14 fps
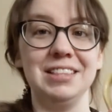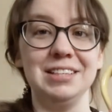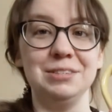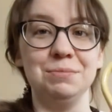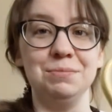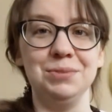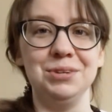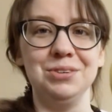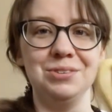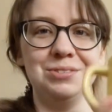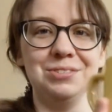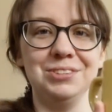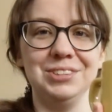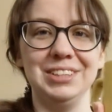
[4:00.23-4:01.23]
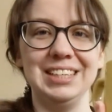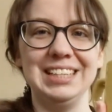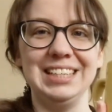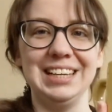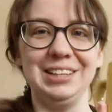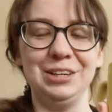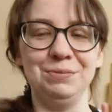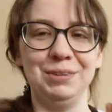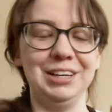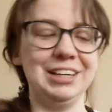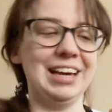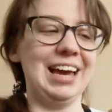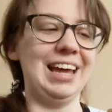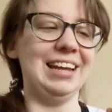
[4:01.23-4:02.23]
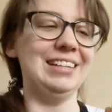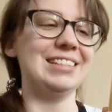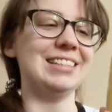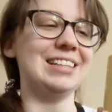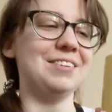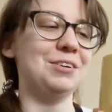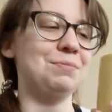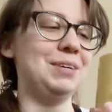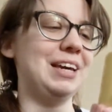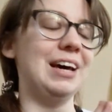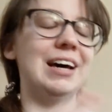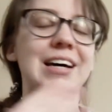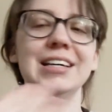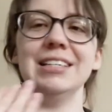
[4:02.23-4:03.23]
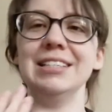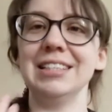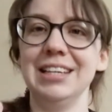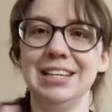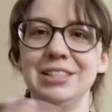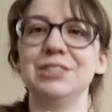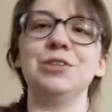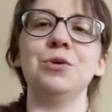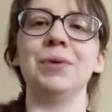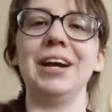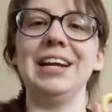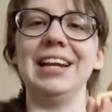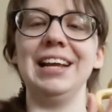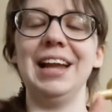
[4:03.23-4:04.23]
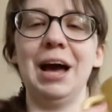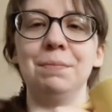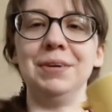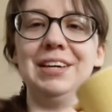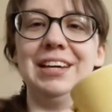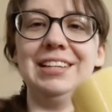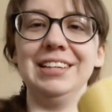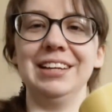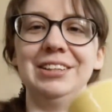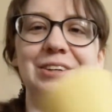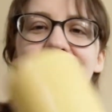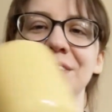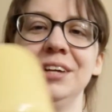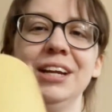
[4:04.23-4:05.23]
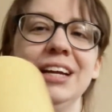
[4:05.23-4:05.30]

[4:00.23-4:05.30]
this beautiful yellow mug, and I just love it because it's so bright and happy and yellow.